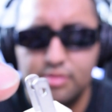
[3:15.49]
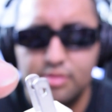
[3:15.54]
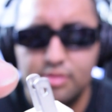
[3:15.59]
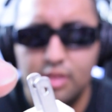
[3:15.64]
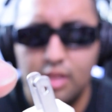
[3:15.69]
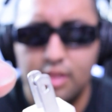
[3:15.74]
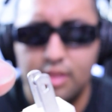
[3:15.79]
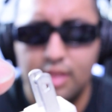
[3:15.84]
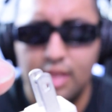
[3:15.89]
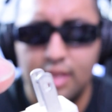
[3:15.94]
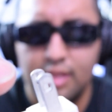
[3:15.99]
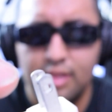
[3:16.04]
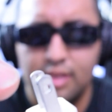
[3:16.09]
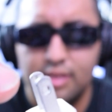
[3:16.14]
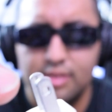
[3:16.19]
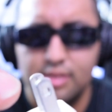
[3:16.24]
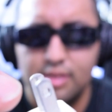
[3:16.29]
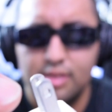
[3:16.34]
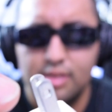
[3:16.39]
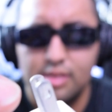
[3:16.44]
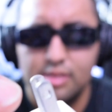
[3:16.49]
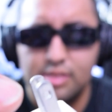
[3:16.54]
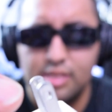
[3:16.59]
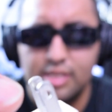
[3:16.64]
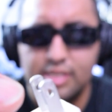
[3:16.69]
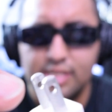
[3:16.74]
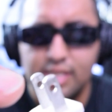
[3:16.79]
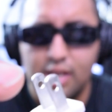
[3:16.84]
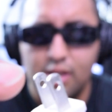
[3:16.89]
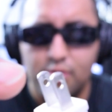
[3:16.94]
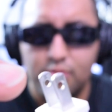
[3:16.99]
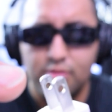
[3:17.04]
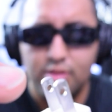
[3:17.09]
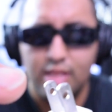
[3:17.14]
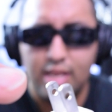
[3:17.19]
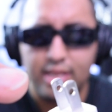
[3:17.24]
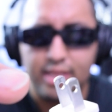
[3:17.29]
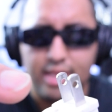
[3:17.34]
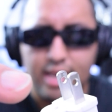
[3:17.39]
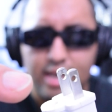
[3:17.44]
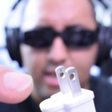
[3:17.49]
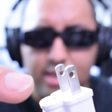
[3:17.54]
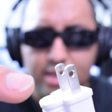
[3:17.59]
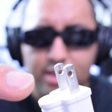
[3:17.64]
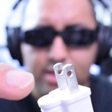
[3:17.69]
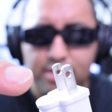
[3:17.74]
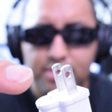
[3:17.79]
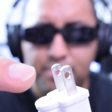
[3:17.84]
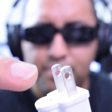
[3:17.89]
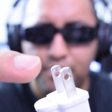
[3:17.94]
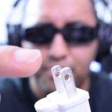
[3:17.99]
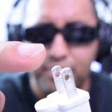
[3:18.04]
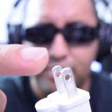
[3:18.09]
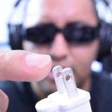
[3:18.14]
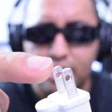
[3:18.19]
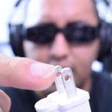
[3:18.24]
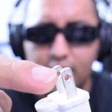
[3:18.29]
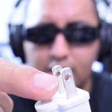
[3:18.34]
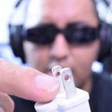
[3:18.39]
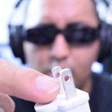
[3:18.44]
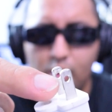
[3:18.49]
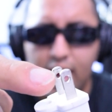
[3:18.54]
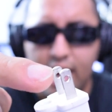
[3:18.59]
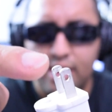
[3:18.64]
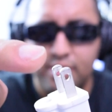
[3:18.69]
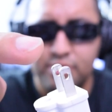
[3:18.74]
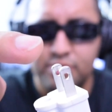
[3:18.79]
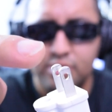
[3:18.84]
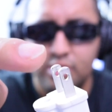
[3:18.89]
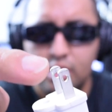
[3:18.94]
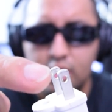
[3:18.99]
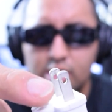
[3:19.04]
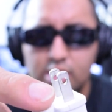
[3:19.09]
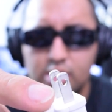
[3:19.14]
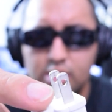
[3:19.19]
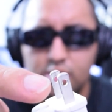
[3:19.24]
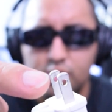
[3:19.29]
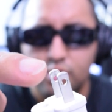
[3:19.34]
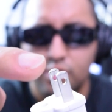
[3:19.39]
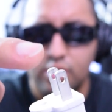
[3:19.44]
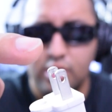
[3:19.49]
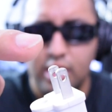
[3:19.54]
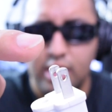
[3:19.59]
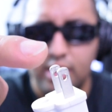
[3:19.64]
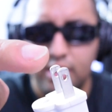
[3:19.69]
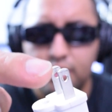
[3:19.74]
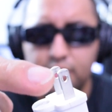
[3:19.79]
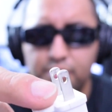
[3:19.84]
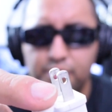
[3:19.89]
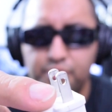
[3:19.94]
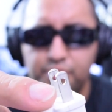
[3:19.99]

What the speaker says: the thing that sticks out like that here, the ground, okay?